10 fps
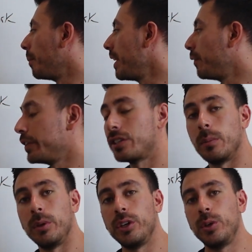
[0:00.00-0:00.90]
If it's
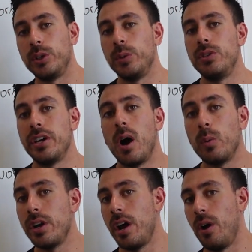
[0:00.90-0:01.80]
somebody who you
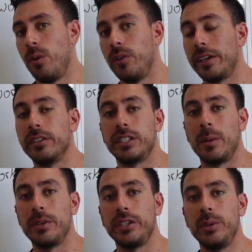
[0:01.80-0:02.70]
don't know, like
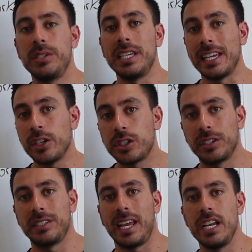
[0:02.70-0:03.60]
I'm going to use the
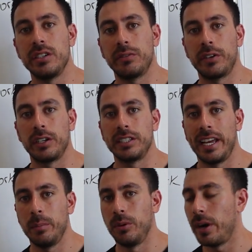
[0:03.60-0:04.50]
insurance agent for
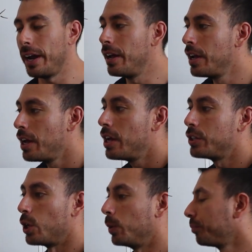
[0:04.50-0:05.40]
example, right?
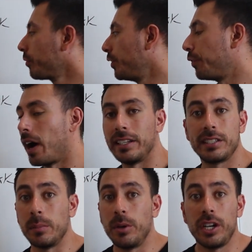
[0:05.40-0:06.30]
So you find
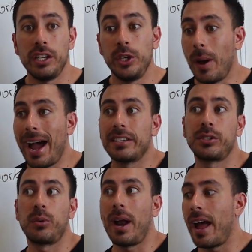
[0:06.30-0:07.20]
somebody, you
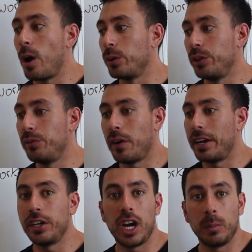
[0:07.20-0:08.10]
ask around, you
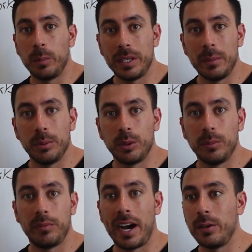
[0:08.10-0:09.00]
find a couple
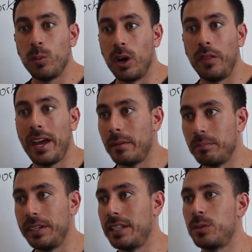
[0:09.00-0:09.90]
people, find one
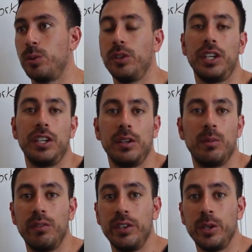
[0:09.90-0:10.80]
that gets really good
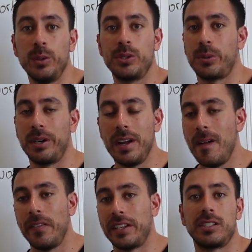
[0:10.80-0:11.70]
reviews or
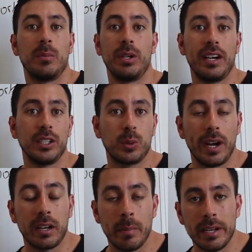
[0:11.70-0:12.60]
that somebody else
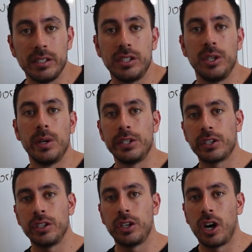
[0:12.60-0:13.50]
recommended to you, and you're
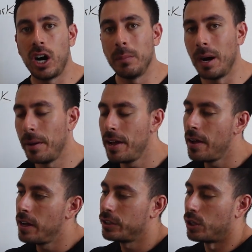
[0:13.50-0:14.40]
going to call them up.
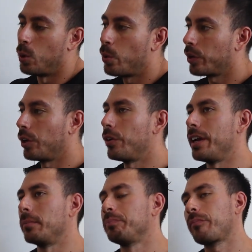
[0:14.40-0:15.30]
So ring, ring,
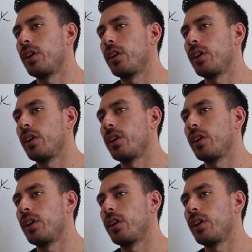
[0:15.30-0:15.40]
ring.